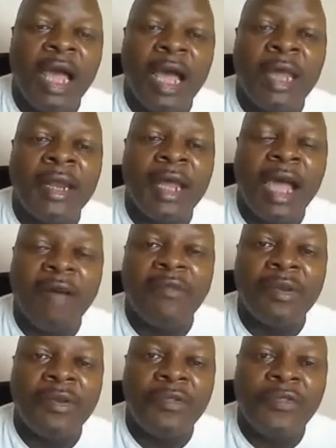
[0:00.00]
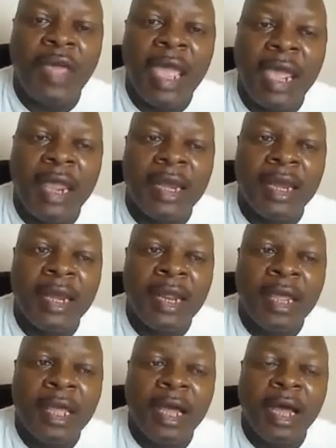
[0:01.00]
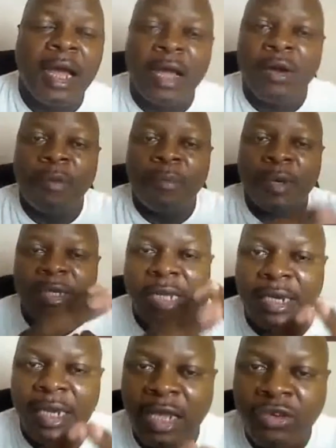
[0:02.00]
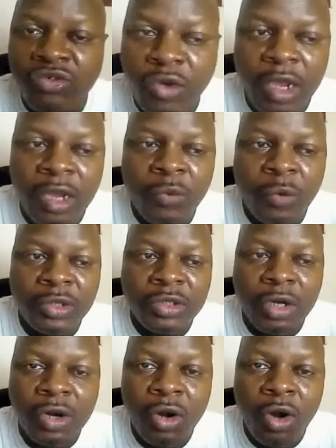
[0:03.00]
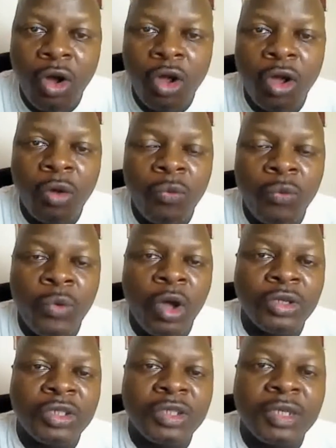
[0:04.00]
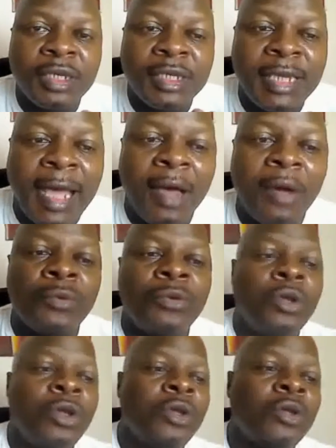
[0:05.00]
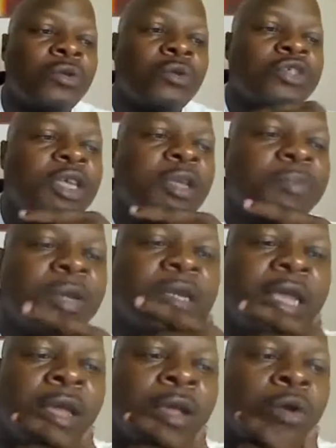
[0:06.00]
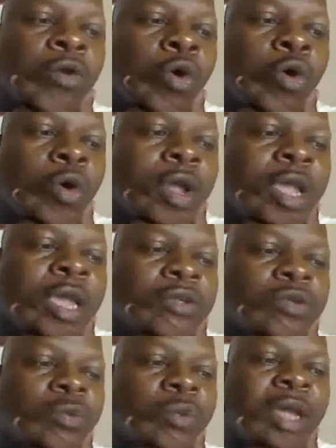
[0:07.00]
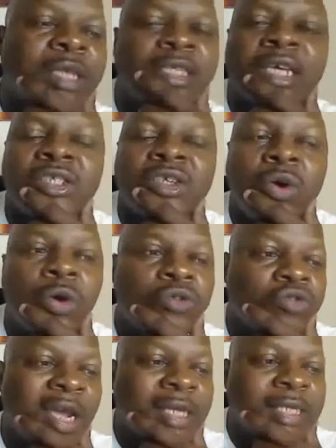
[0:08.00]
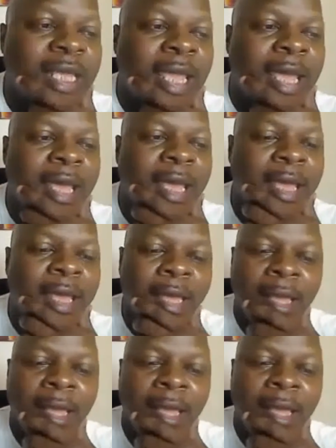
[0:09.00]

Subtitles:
And having then completed that trade, once the clock runs down, you simply then go into where it says contract here,